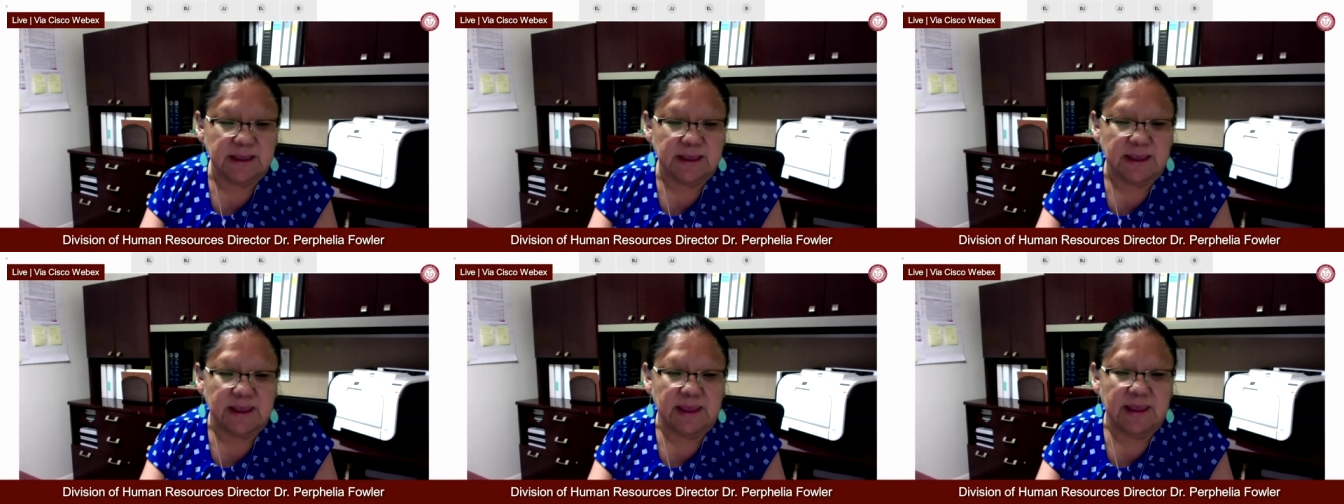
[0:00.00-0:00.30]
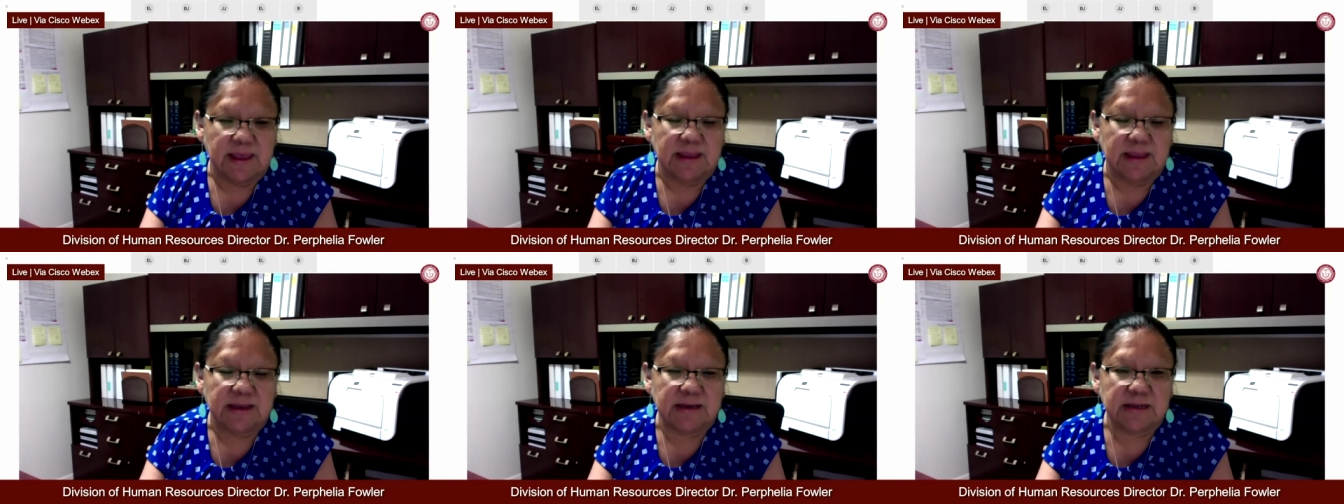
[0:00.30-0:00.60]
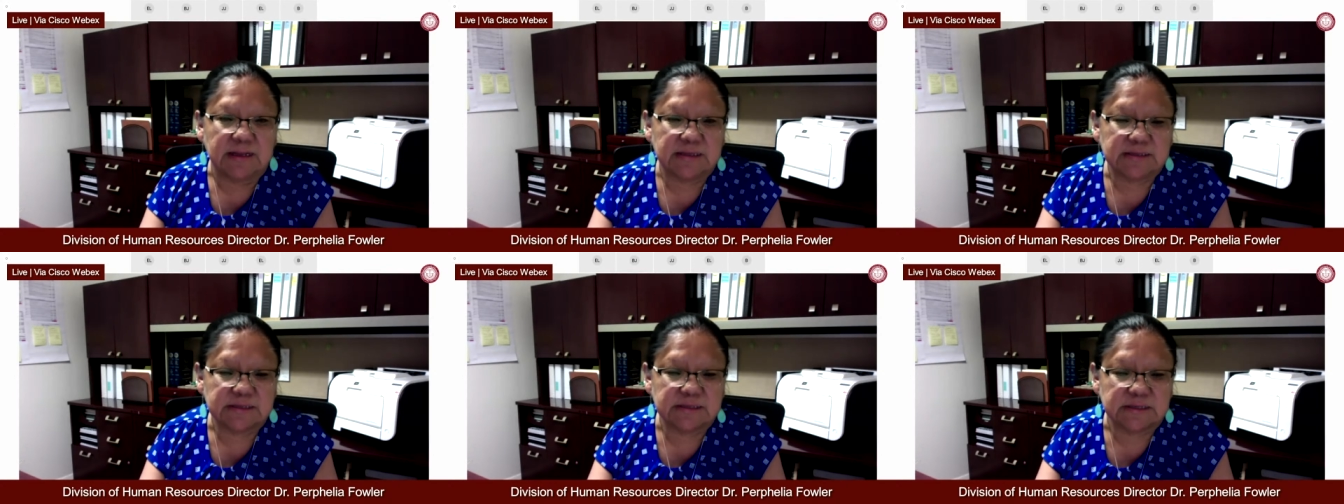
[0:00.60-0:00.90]
And
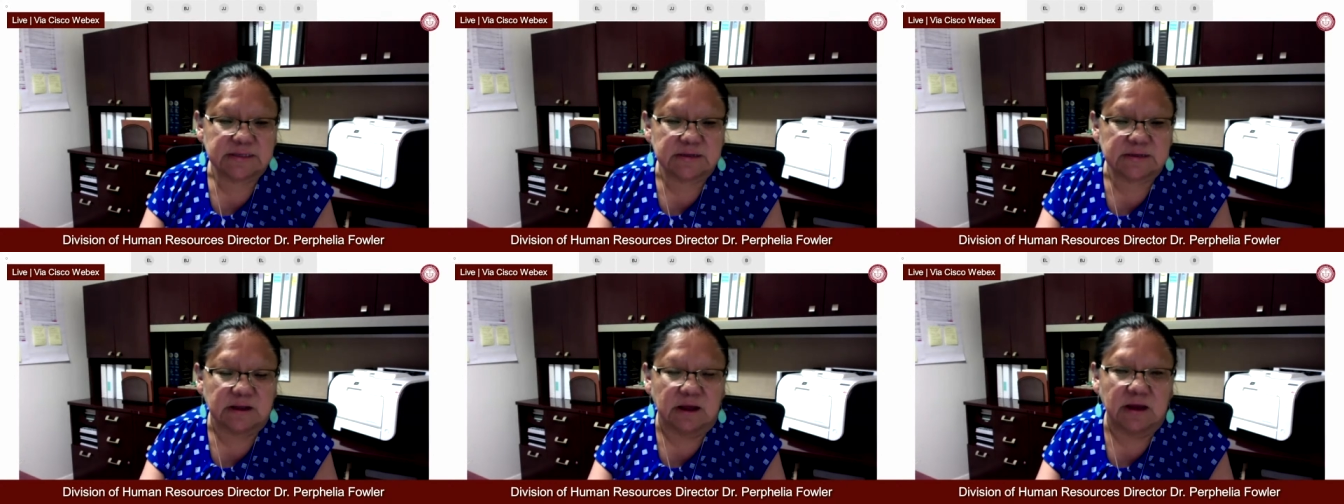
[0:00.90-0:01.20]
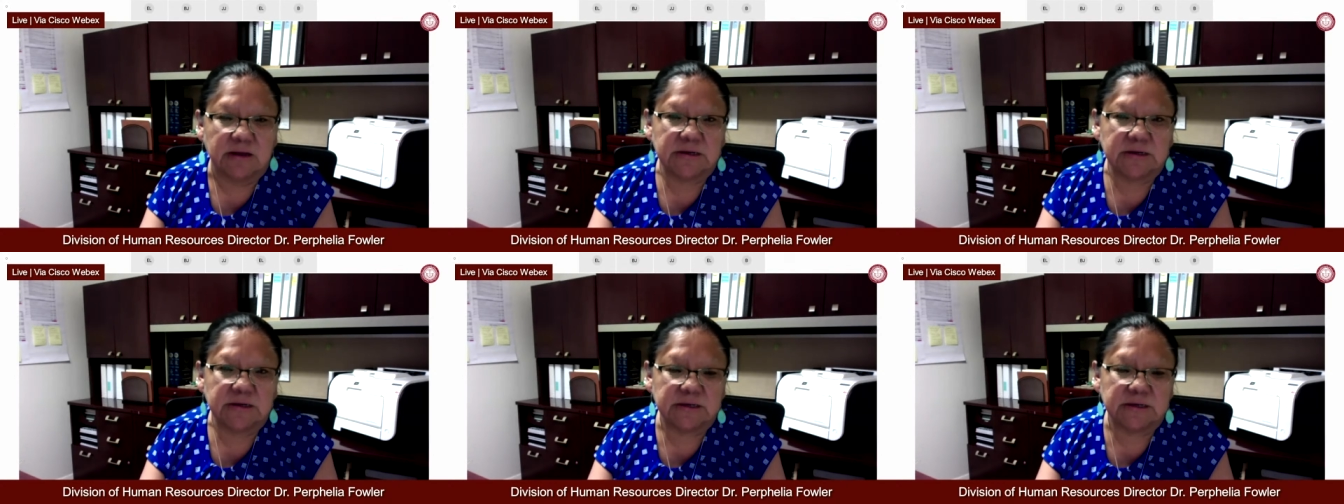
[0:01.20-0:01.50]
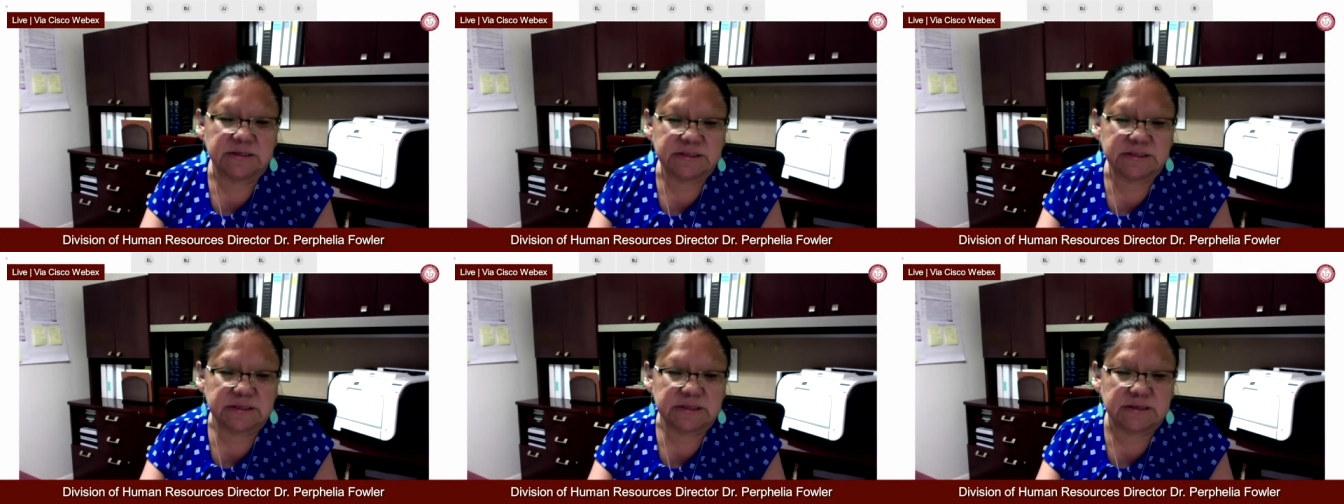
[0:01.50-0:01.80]
it's an honor
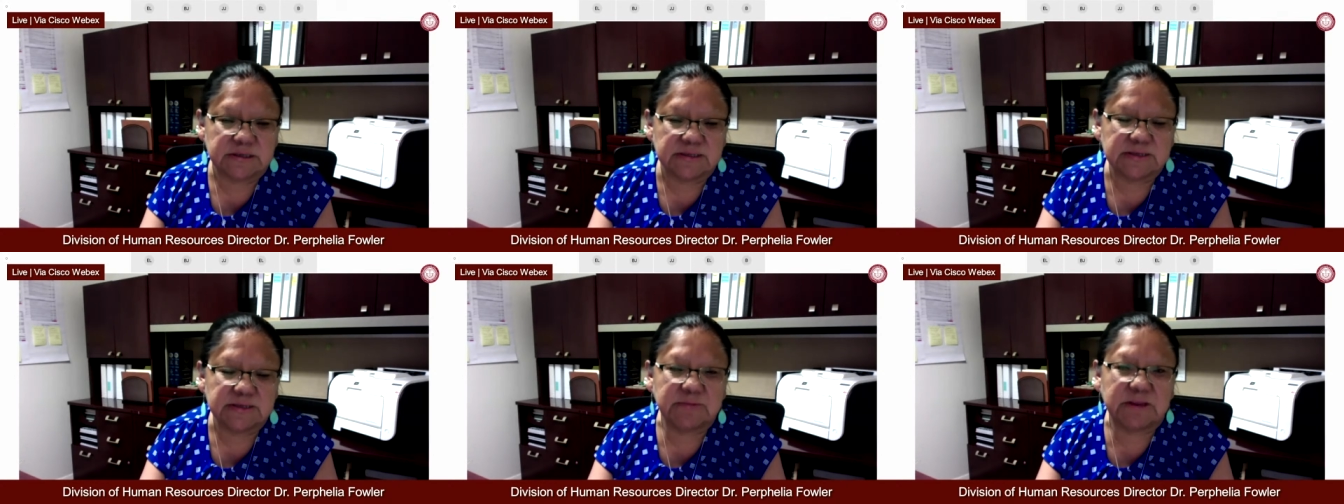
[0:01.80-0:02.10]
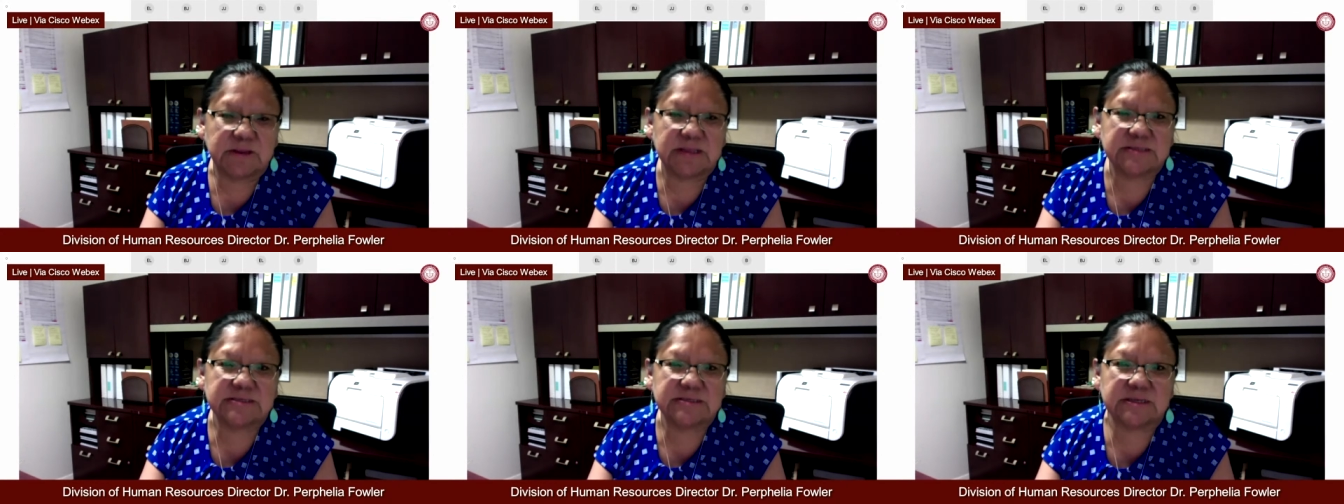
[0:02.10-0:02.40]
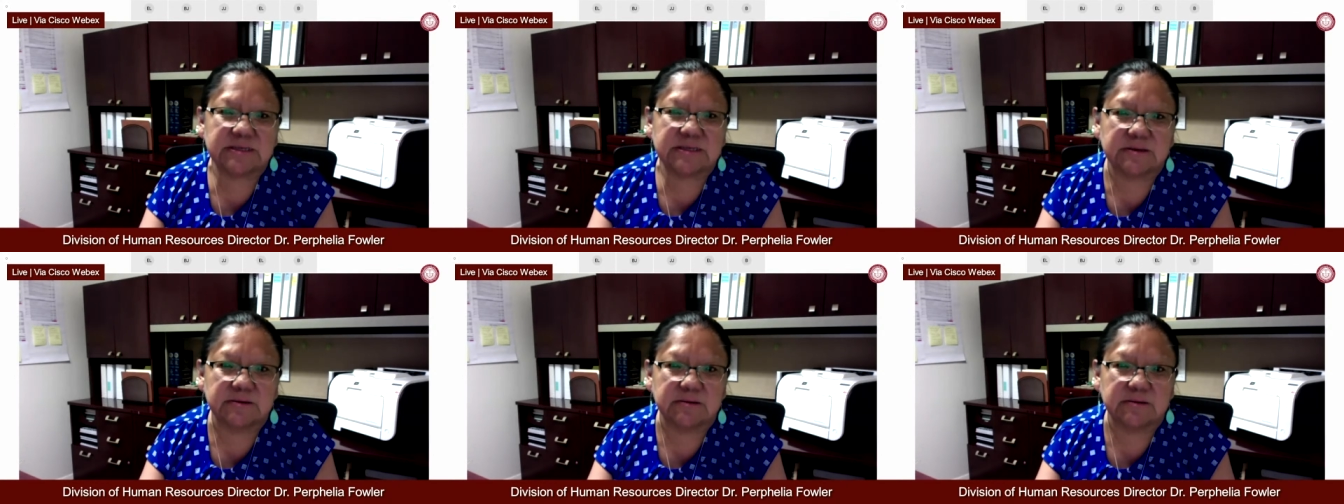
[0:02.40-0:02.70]
to speak to
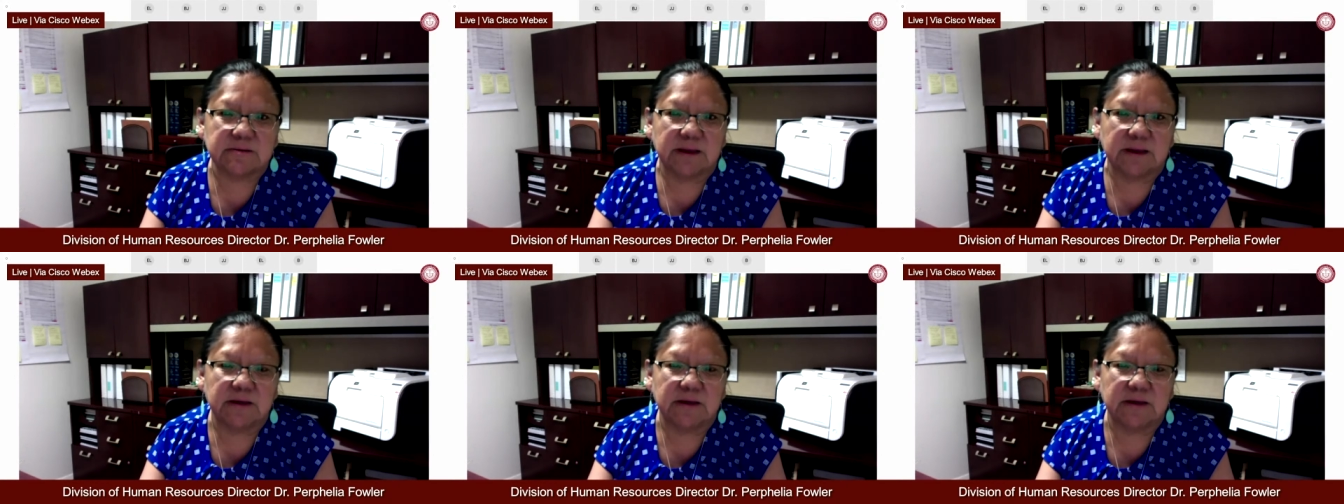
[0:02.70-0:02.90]
you